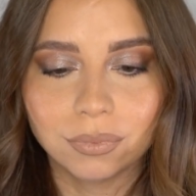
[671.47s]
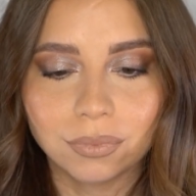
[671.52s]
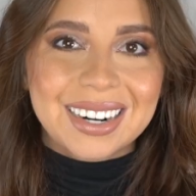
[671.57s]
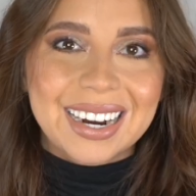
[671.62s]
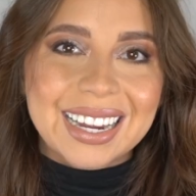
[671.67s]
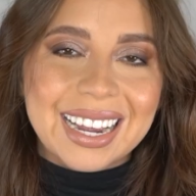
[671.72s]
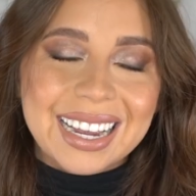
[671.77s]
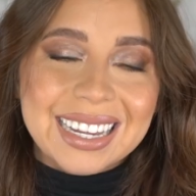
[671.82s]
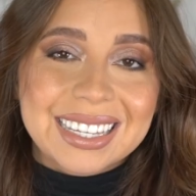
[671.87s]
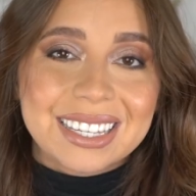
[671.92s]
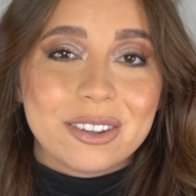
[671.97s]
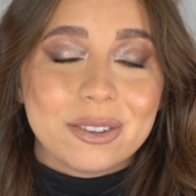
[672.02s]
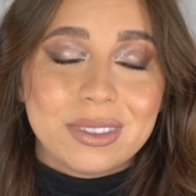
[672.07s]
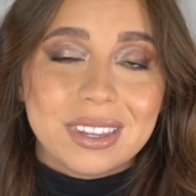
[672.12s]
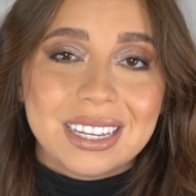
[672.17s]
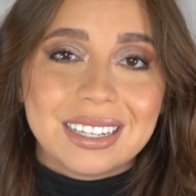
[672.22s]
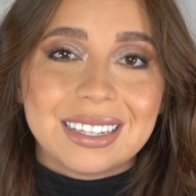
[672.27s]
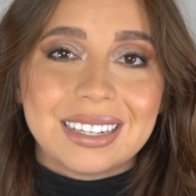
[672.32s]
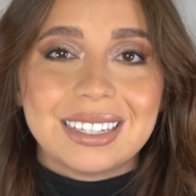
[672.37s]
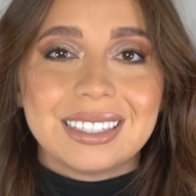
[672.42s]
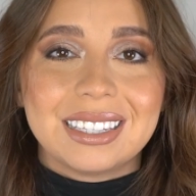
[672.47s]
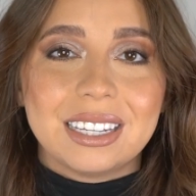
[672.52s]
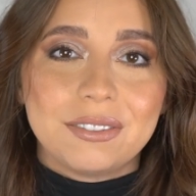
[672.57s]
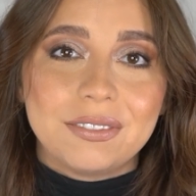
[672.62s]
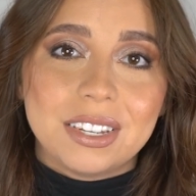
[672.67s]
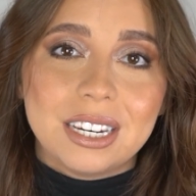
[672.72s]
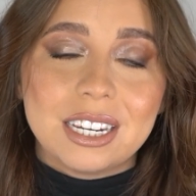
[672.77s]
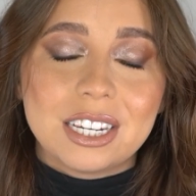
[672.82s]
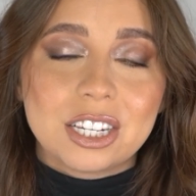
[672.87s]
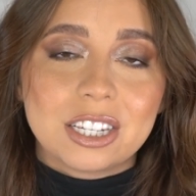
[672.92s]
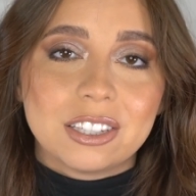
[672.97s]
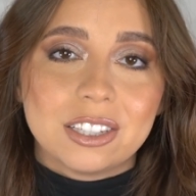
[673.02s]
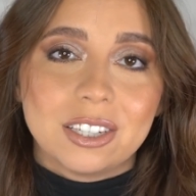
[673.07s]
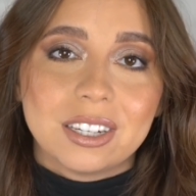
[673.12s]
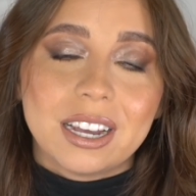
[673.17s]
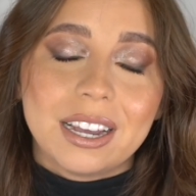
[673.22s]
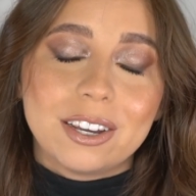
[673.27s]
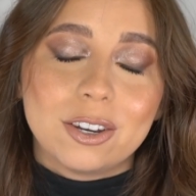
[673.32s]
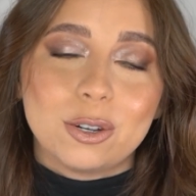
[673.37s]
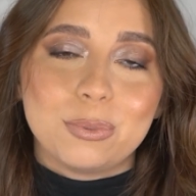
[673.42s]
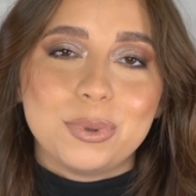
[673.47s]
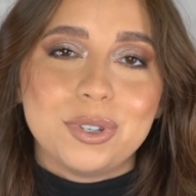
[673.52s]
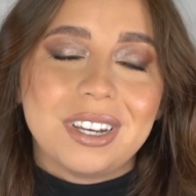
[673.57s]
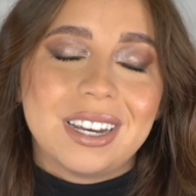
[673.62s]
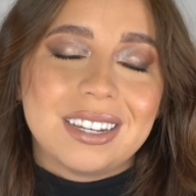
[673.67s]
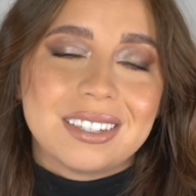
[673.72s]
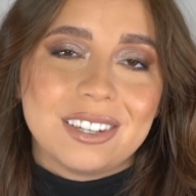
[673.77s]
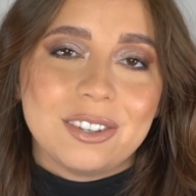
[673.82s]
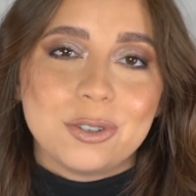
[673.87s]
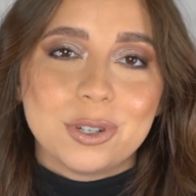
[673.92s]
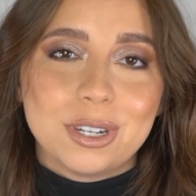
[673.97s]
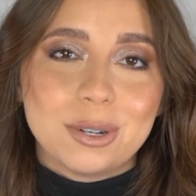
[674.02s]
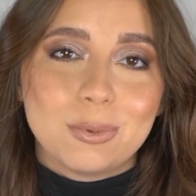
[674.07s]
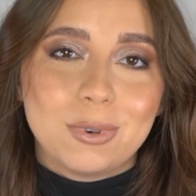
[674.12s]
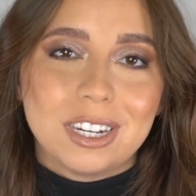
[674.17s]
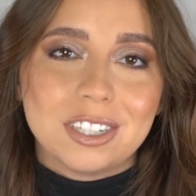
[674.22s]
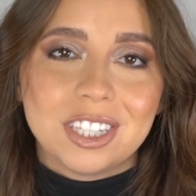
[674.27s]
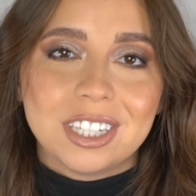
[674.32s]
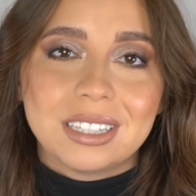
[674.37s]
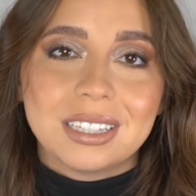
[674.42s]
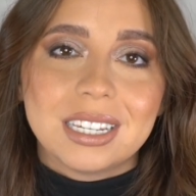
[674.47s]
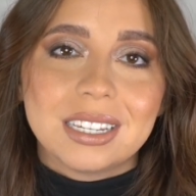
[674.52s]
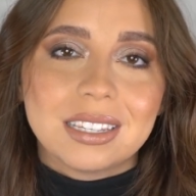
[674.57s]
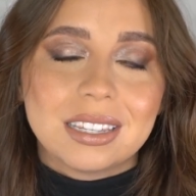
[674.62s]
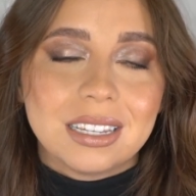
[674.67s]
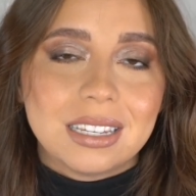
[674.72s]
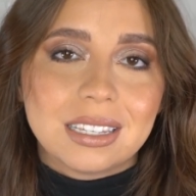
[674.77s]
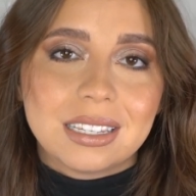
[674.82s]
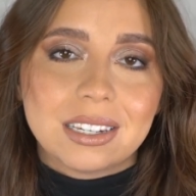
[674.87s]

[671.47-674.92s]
Like I said, this is the finished look. I hope you guys enjoyed watching this.